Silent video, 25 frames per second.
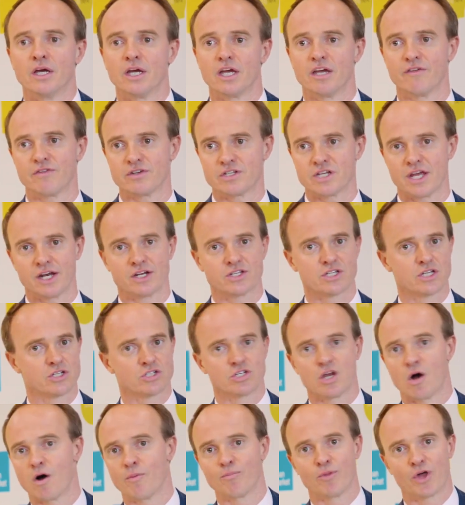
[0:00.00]
If a tenant says,
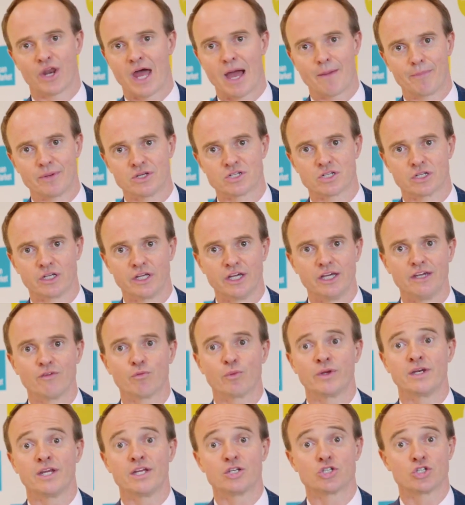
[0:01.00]
no, I'm not happy to leave,
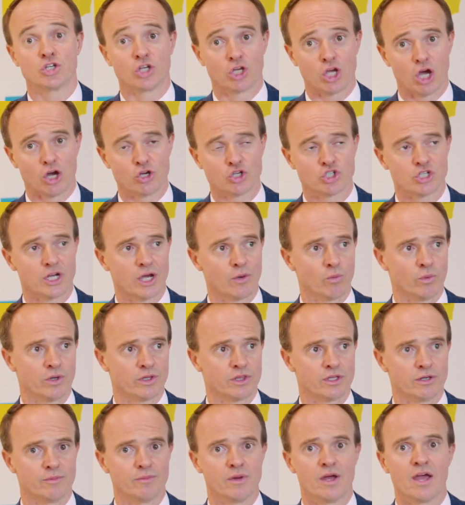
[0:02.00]
we need to negotiate
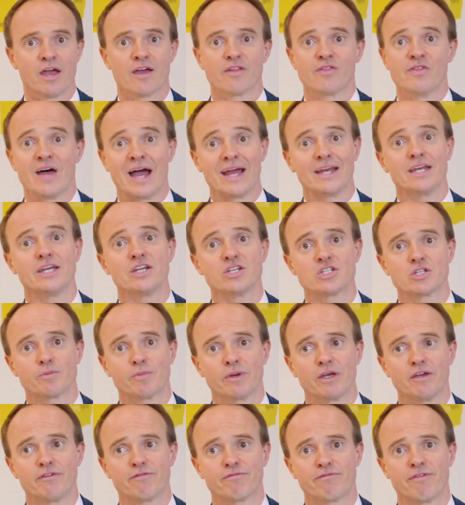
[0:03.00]
with them. They need to
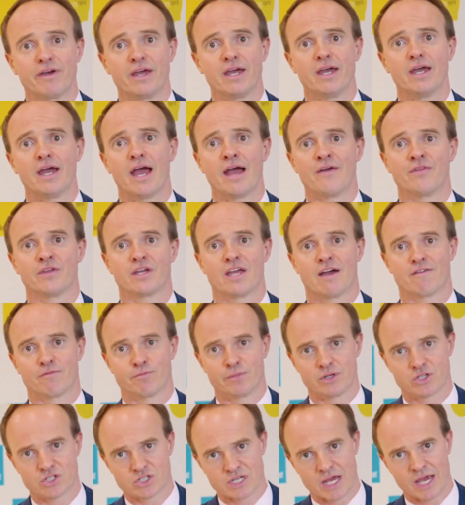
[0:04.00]
be fair, and the
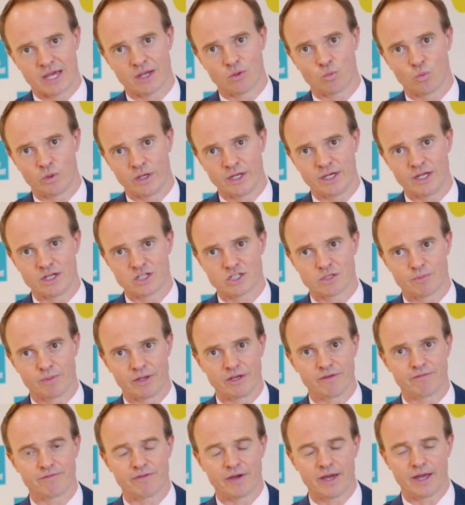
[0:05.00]
government's saying we need to
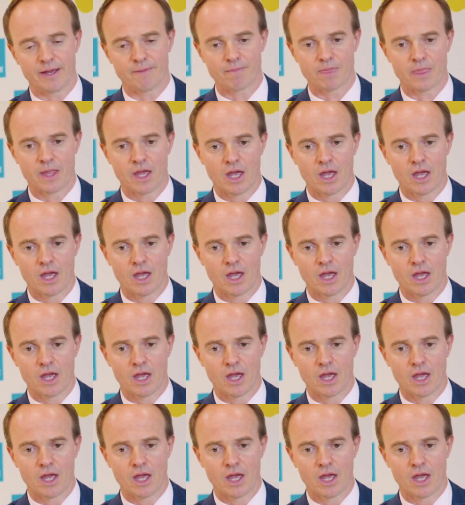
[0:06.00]
be fair.